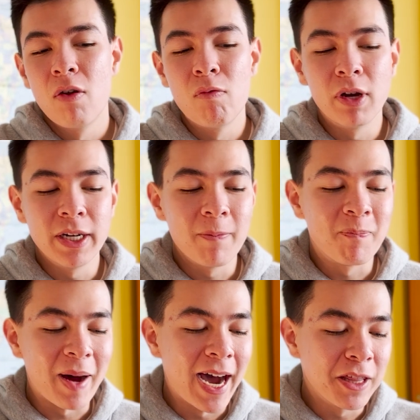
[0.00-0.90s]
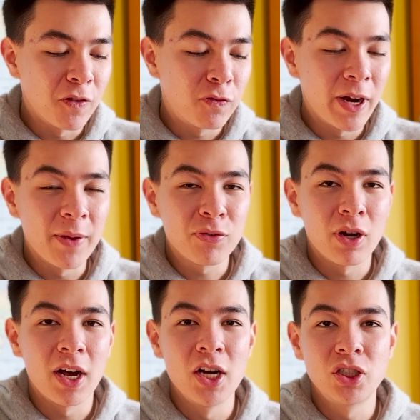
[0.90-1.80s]
willing to buy their frames for
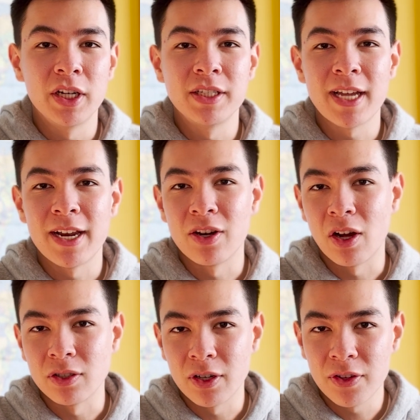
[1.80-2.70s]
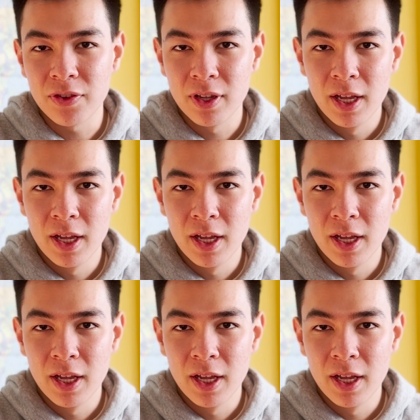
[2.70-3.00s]
$110.